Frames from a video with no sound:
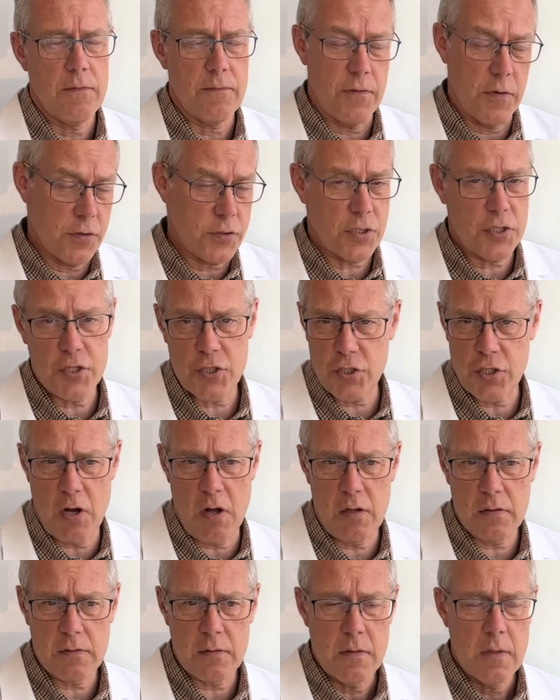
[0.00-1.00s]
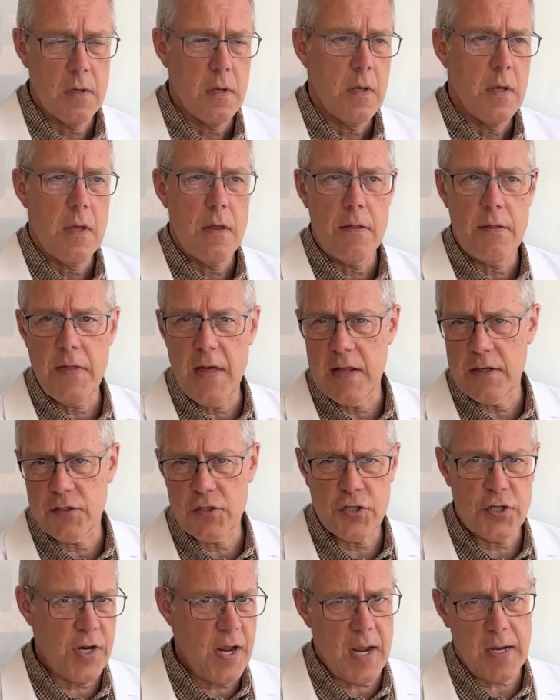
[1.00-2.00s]
first Gestalt, then
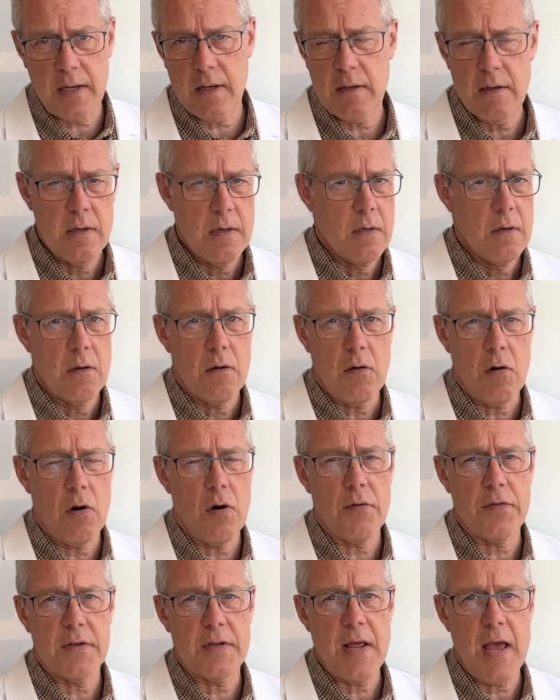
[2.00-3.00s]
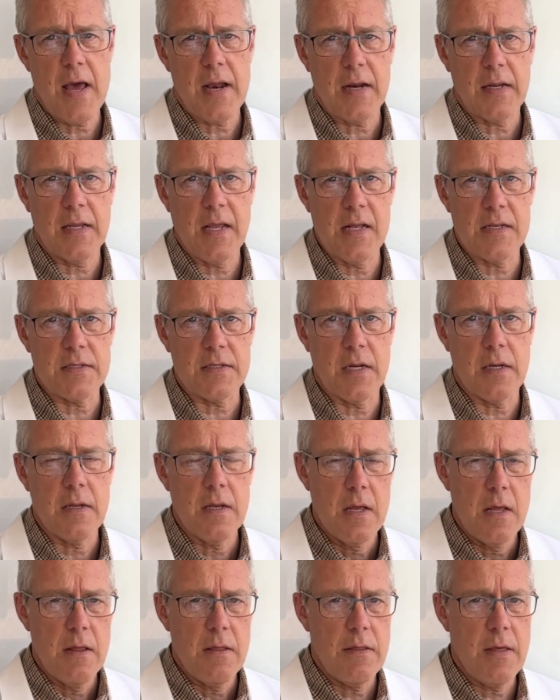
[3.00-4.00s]
check all the data against it,
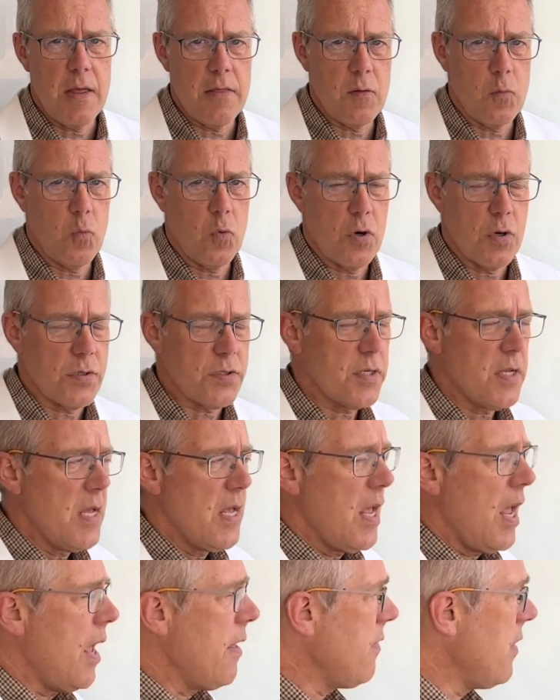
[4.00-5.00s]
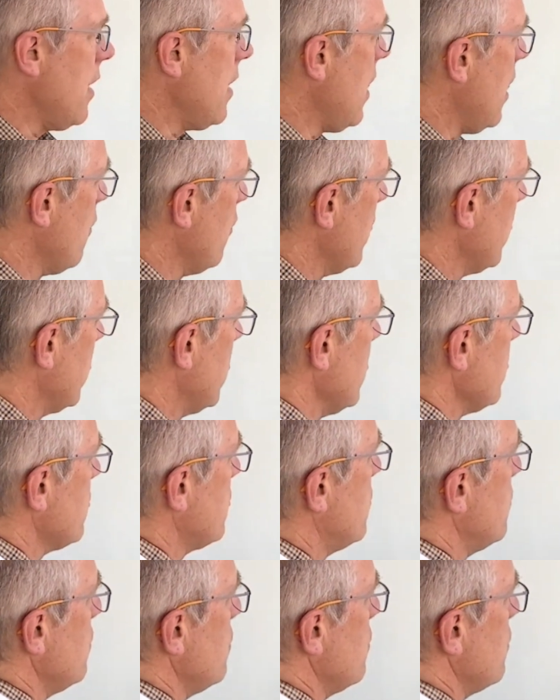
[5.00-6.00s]
then the worst. And then I want to get
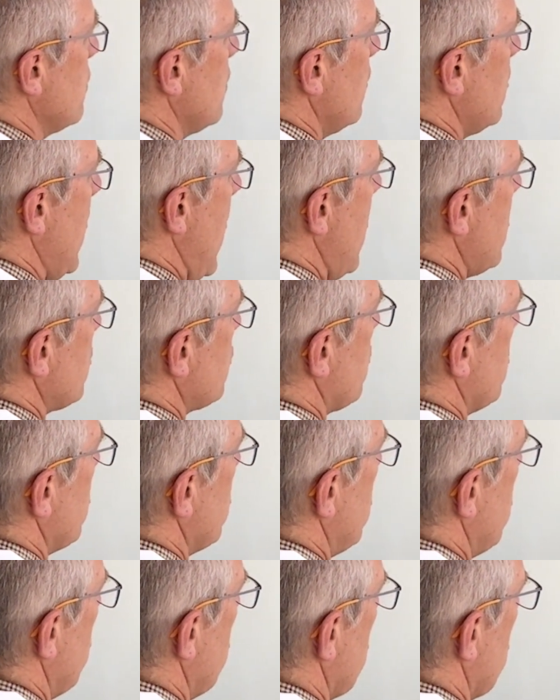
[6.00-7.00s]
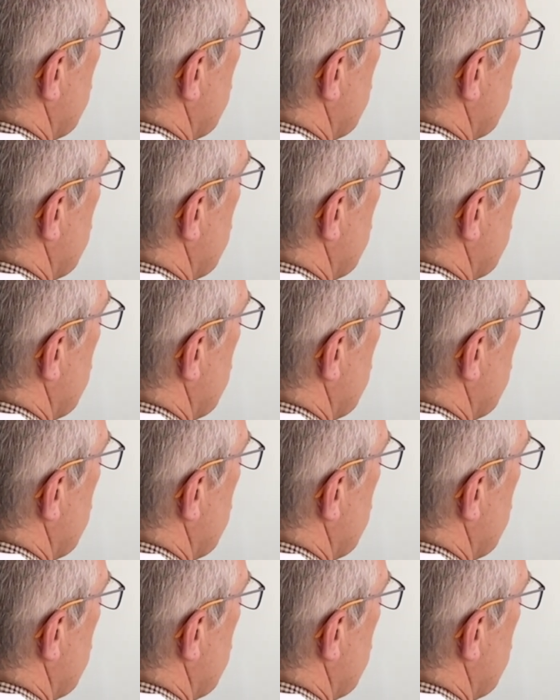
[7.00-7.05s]
to the last one here,